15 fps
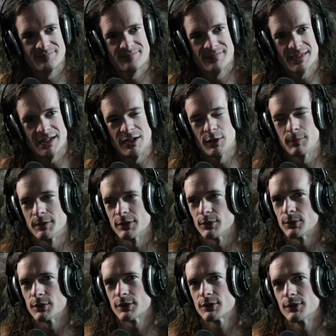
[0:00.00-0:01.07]
He opened
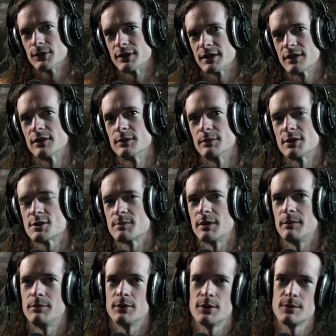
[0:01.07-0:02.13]
Oracle and killed a bunch of my
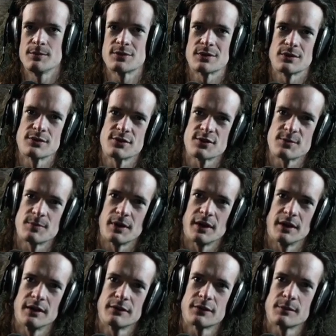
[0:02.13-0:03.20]
probes, so I was just
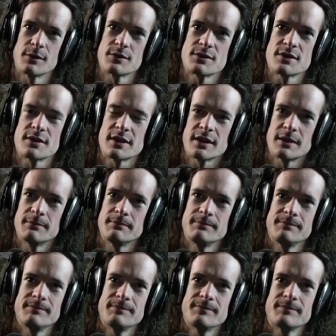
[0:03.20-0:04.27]
behind for most of the game.
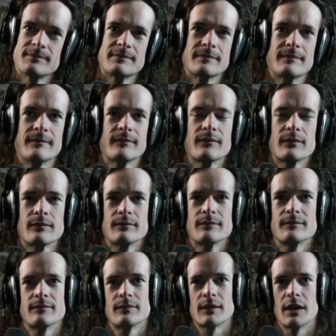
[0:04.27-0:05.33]

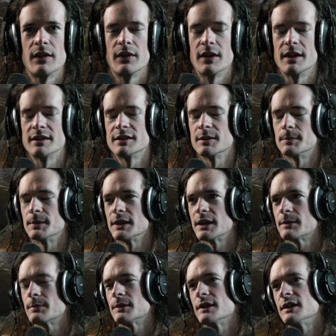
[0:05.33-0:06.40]
And then I did a blink
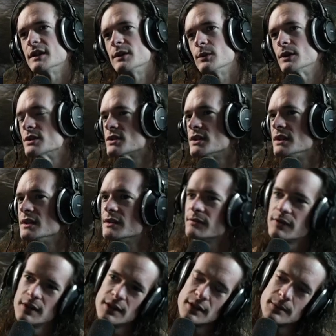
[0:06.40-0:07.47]
play, which he
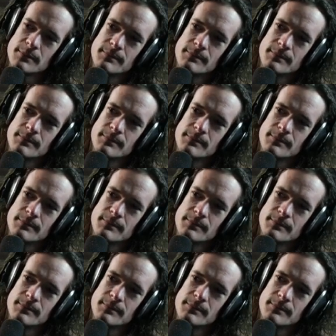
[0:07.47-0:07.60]
defended.